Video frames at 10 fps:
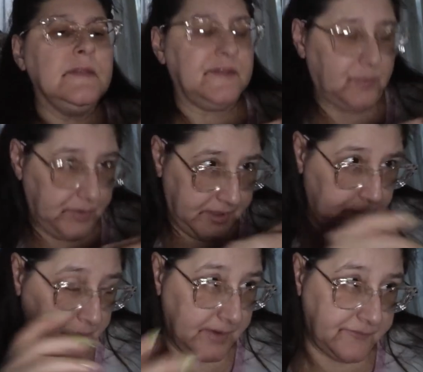this one
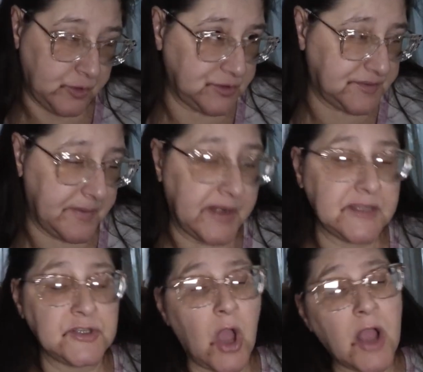here I've used
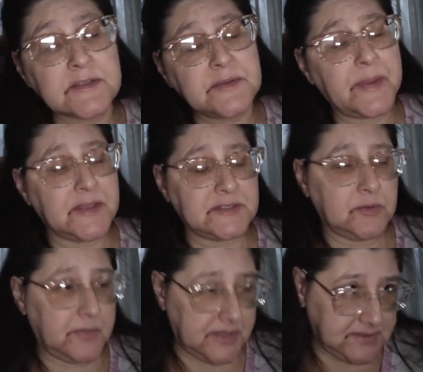many, talked about
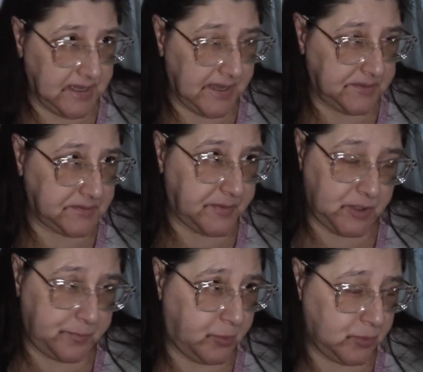so many times,
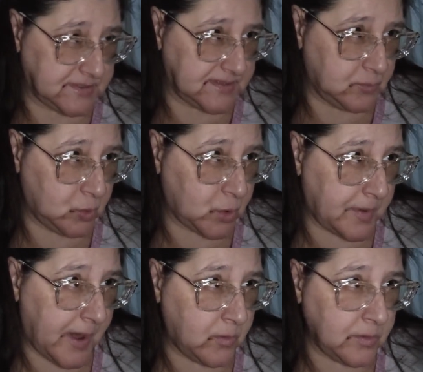but pulled some
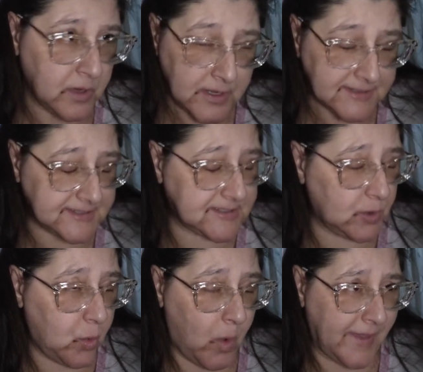more out.
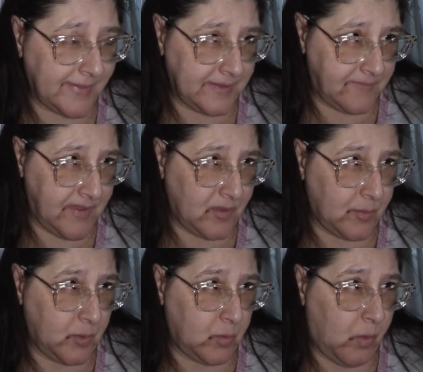Still widely
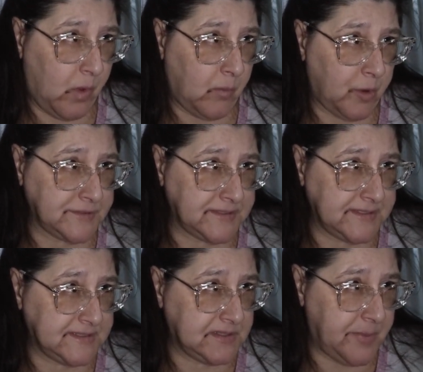available in Walmarts.
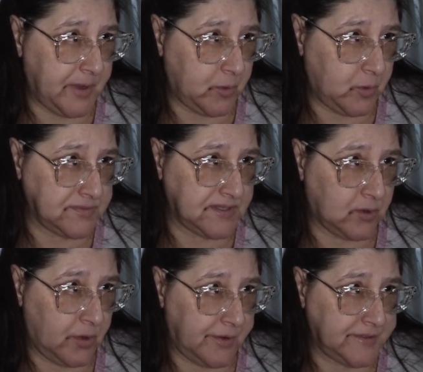This is the Better Homes and
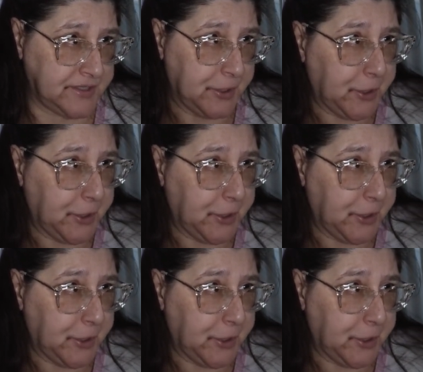Gardens.